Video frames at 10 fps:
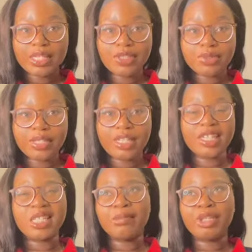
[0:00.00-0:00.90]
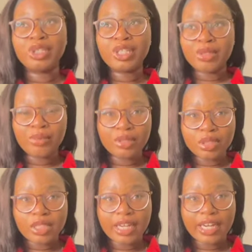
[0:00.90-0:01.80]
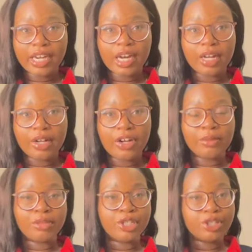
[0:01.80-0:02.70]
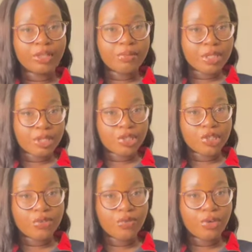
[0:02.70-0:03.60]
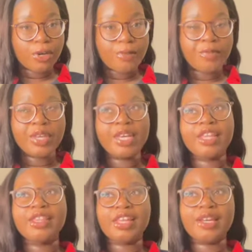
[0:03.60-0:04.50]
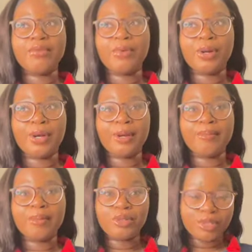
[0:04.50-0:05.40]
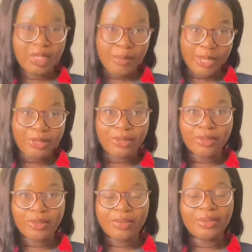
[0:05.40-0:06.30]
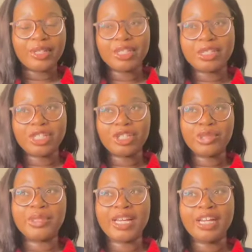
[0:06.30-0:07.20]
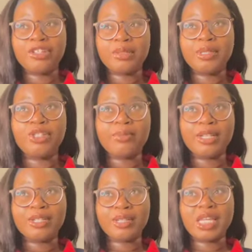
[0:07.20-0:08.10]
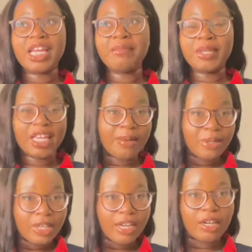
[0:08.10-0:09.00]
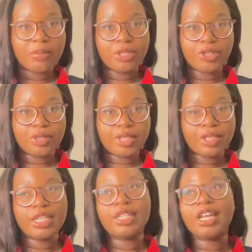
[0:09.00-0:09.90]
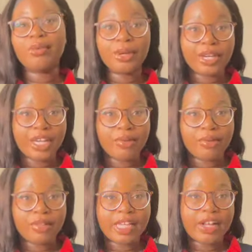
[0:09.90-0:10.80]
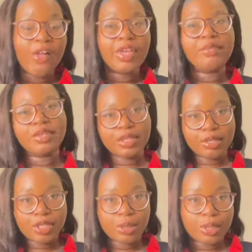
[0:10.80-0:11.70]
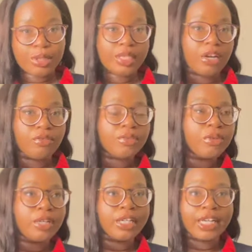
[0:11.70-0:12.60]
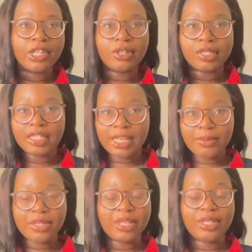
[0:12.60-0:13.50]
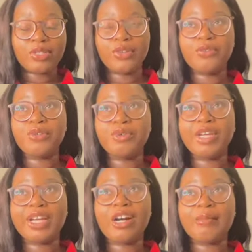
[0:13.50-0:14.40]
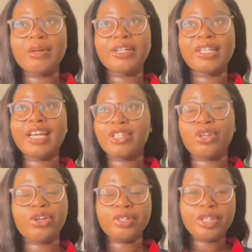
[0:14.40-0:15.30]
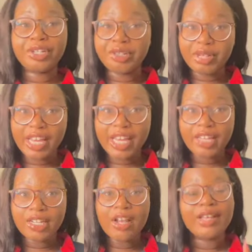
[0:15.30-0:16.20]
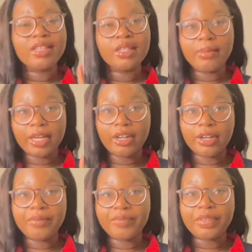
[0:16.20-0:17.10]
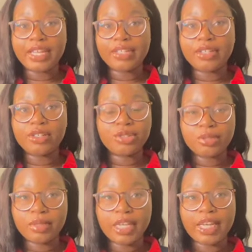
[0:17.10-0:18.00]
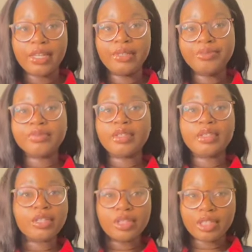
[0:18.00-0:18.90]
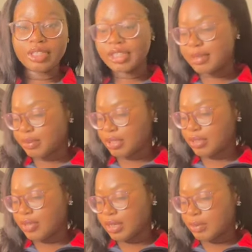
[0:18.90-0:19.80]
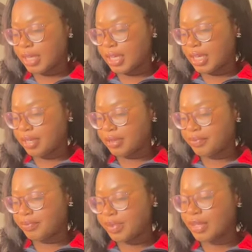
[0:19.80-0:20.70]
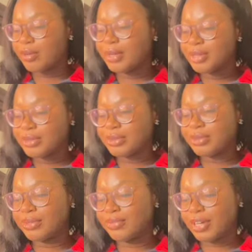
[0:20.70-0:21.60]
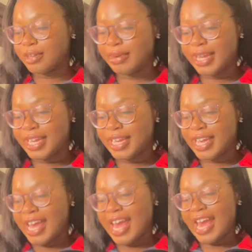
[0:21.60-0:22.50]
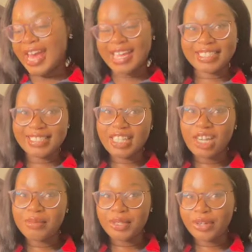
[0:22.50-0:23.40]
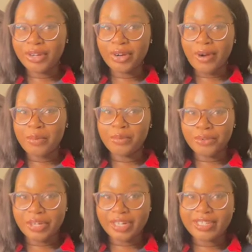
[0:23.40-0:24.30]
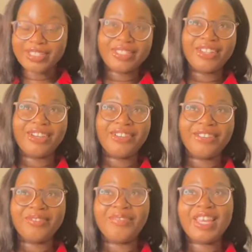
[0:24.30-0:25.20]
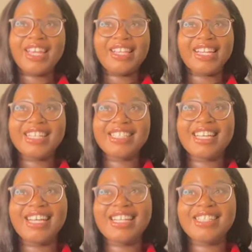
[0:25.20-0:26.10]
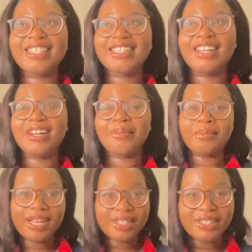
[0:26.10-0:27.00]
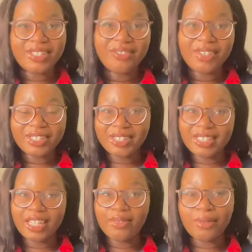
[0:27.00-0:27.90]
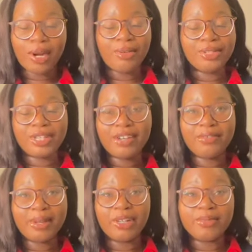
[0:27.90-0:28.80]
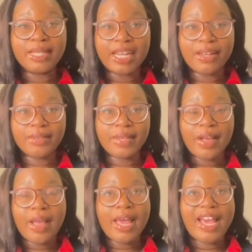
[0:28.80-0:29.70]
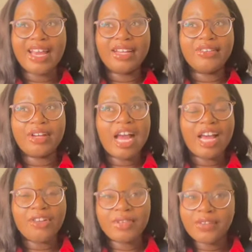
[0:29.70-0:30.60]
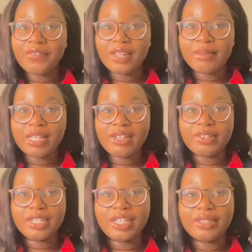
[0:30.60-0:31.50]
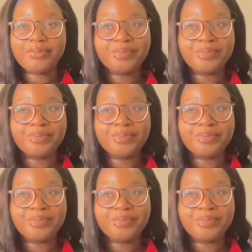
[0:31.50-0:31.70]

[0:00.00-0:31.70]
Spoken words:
I joined, and especially the ones that I got leadership positions for. They were mostly medical organizations, so that helped me tremendously in being able to get opportunities and networking with like physicians in South Florida and all that type of thing. So if you can hop on that, the earlier you can, the better, like truly. The third tip is going to be going to school far away actually helps you to grow up more. So like I said, it's my university is like a 4-hour drive from my hometown, and I don't have any family down there.